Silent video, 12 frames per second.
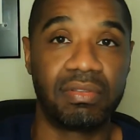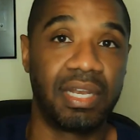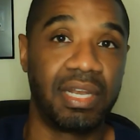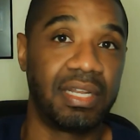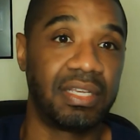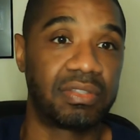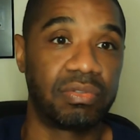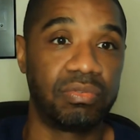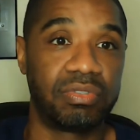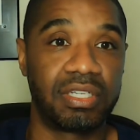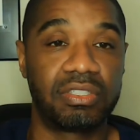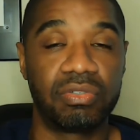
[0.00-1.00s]
than it is through
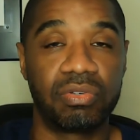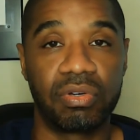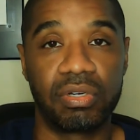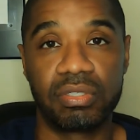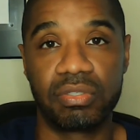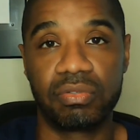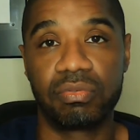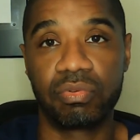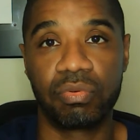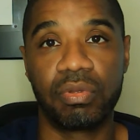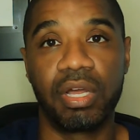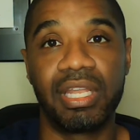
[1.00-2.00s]
just through
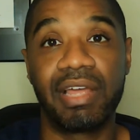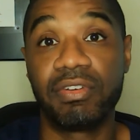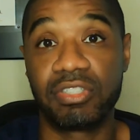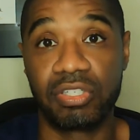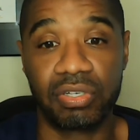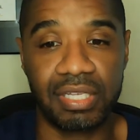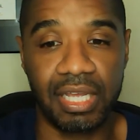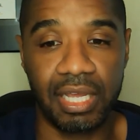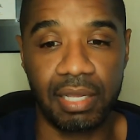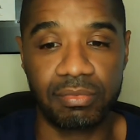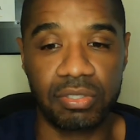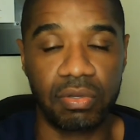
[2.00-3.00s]
leveraging your
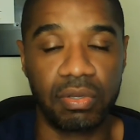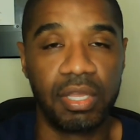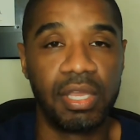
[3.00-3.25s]
time. So